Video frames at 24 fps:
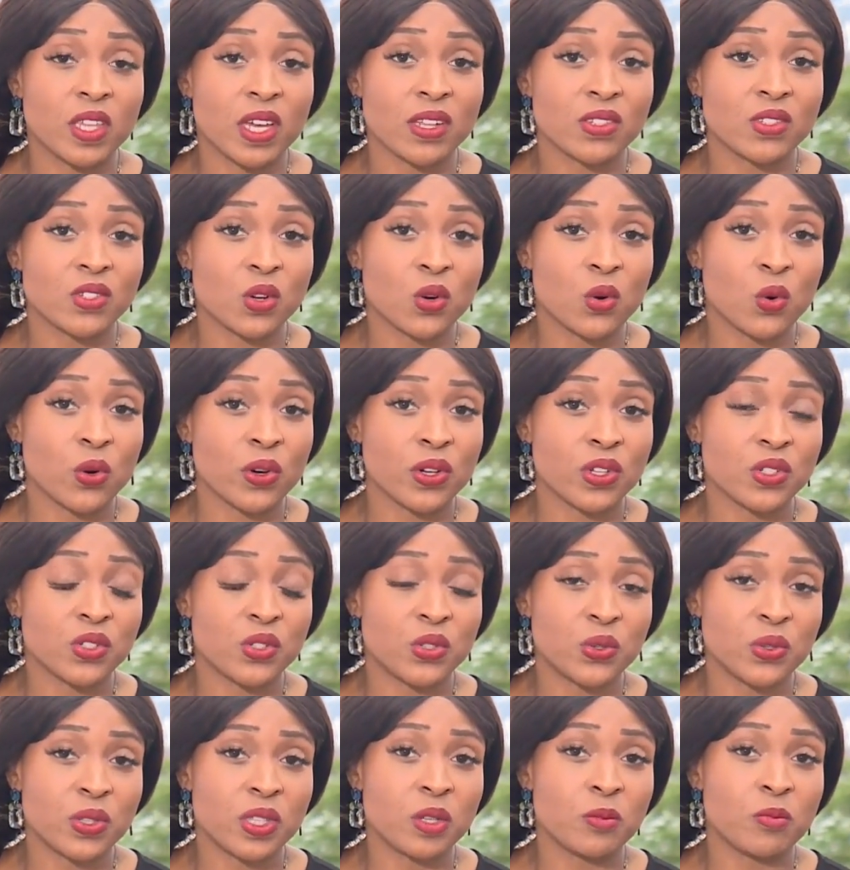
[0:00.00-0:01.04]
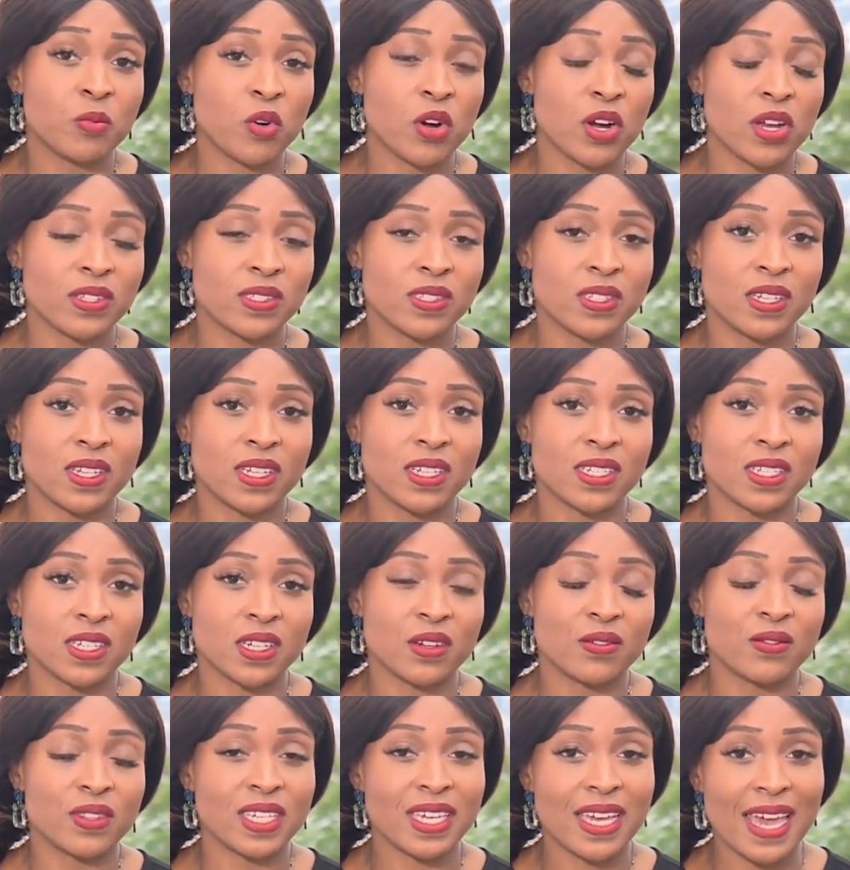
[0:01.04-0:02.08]
That's according to the president
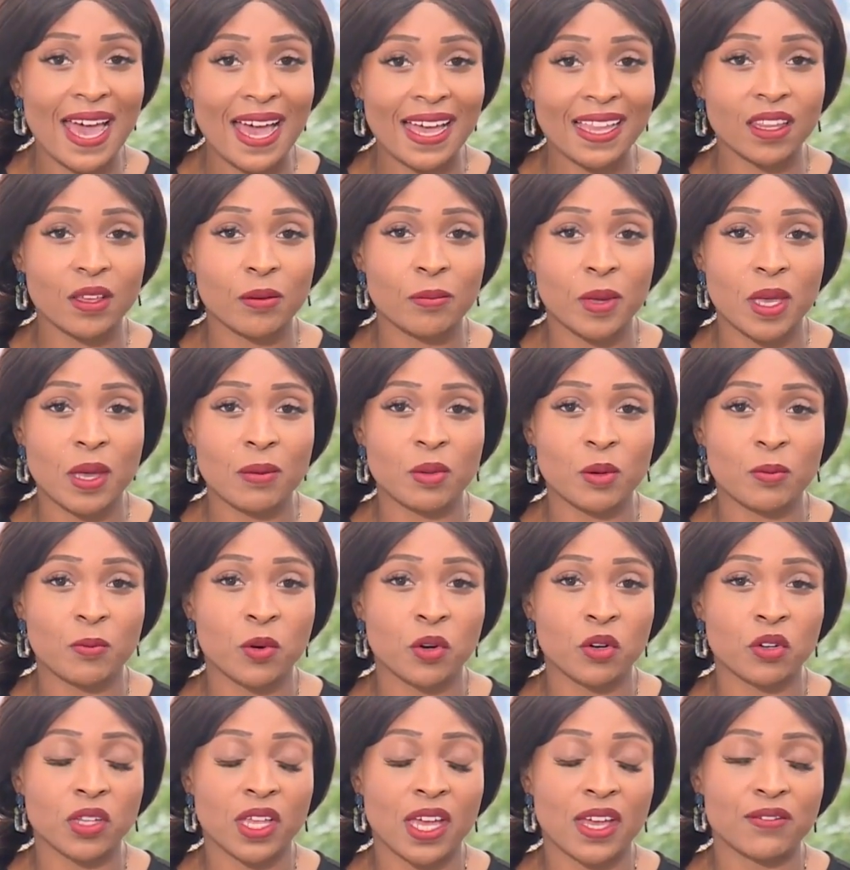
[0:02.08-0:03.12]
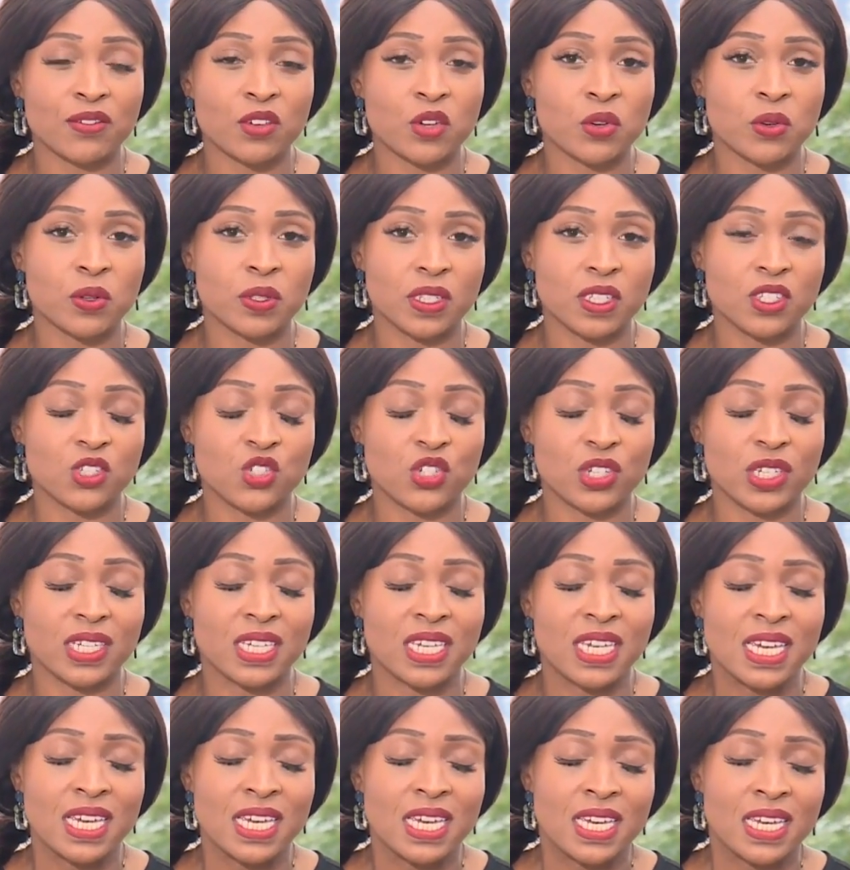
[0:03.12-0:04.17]
of the Alabama Pro-Life
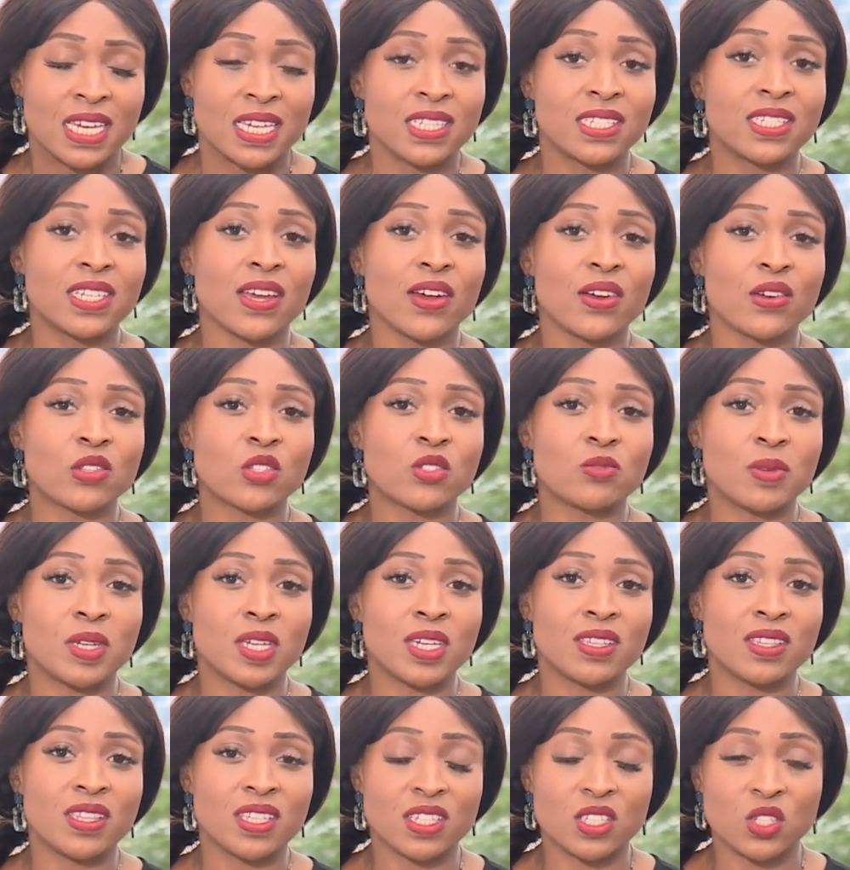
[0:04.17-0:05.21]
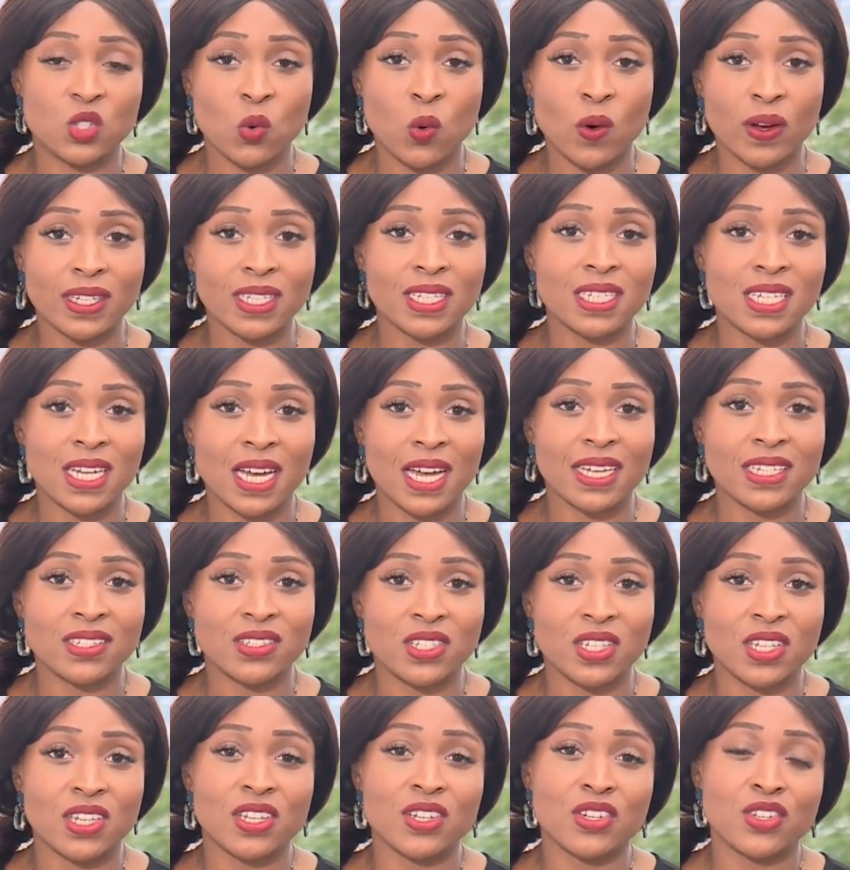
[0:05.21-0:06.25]
Coalition. He tells me the
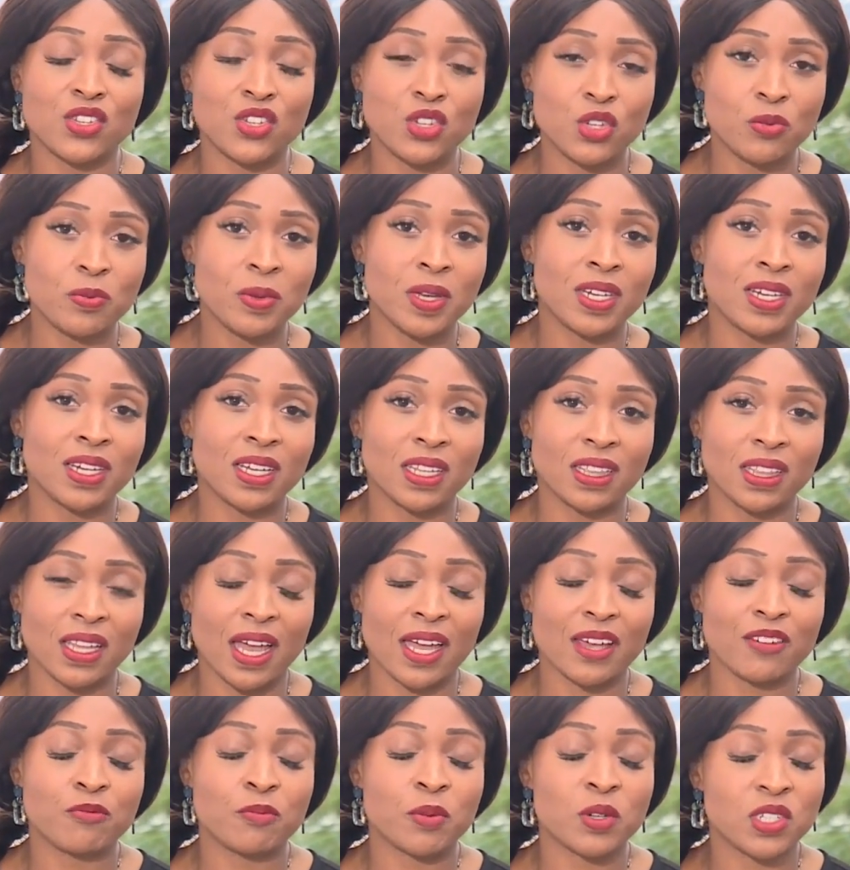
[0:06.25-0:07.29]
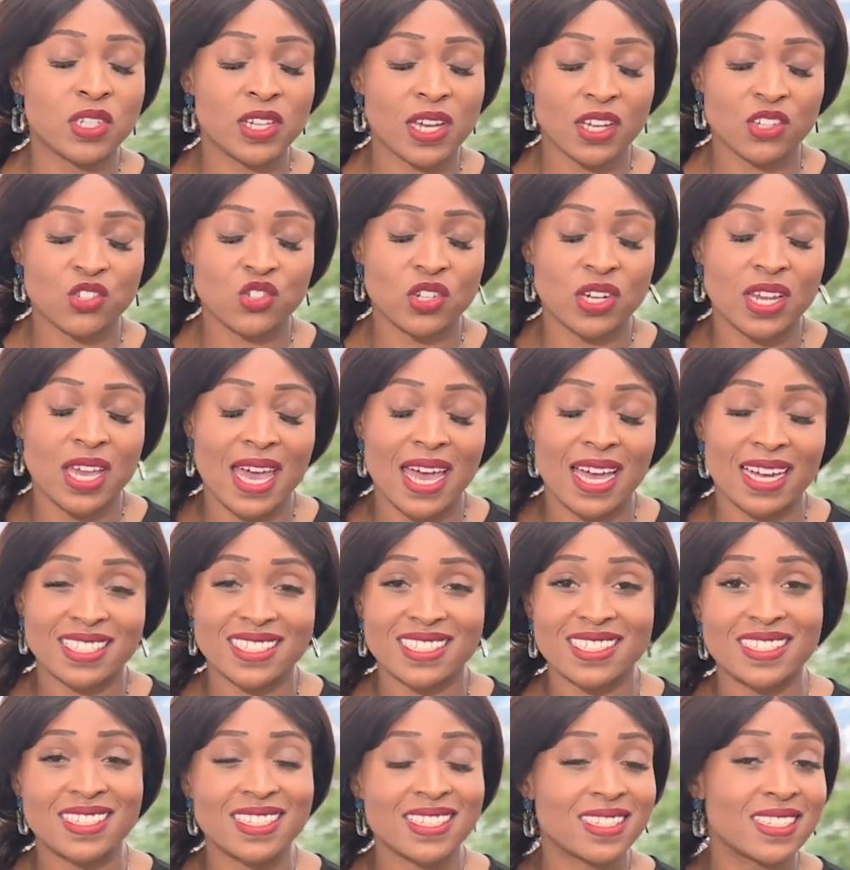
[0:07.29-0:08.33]
2019 Human Life Protection
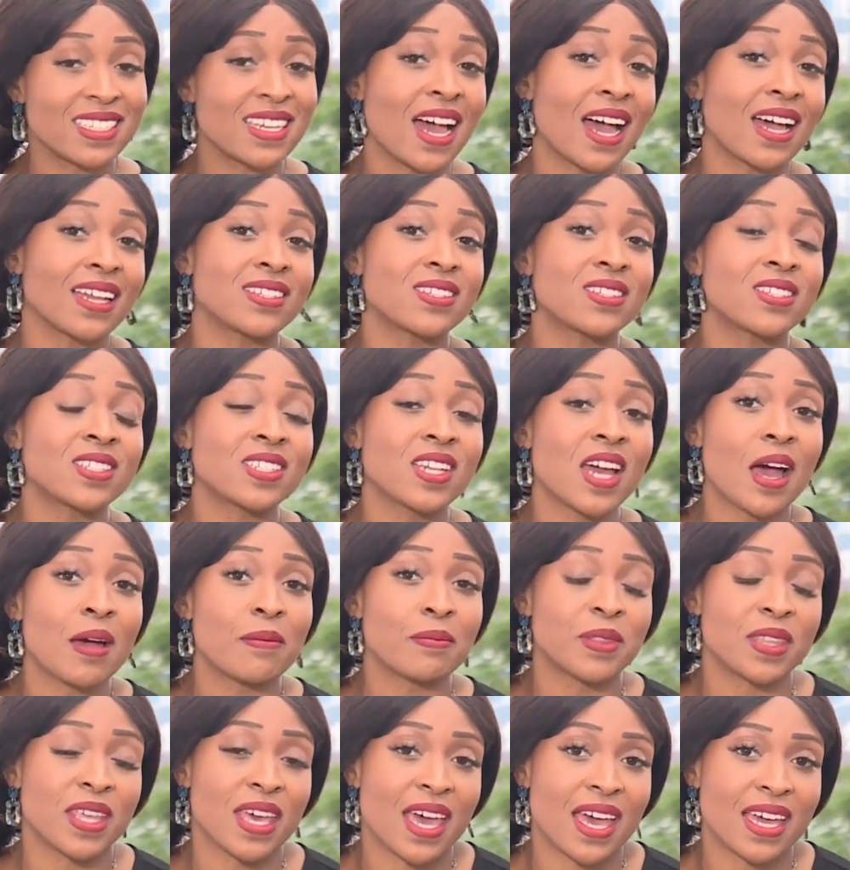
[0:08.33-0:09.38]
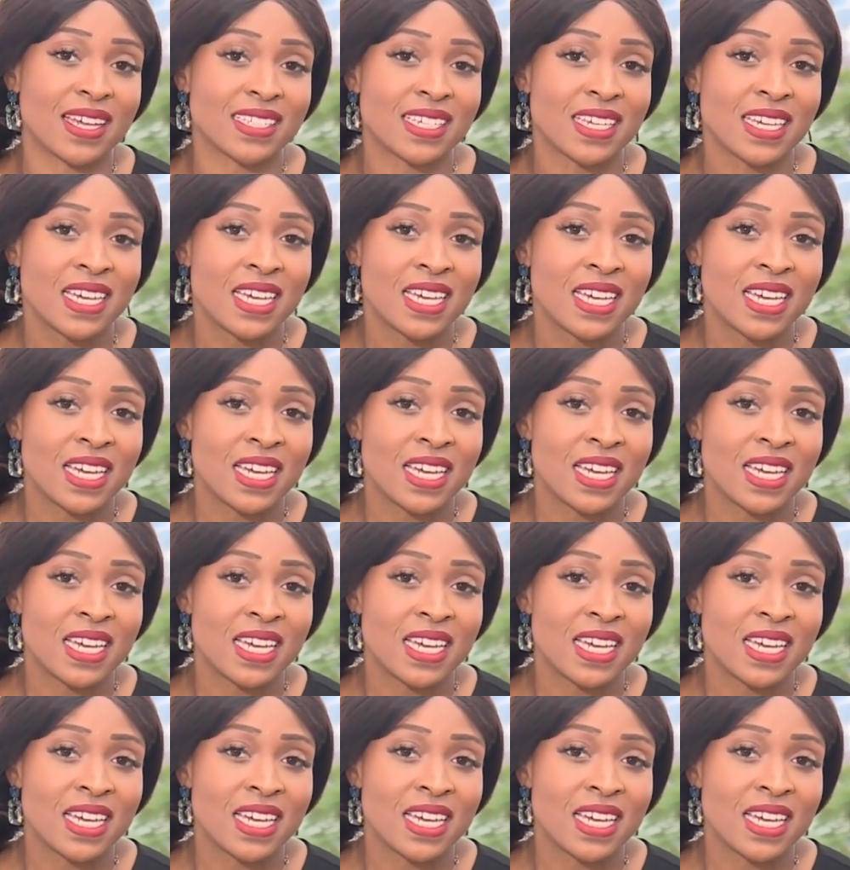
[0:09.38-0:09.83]
Act does not stop that.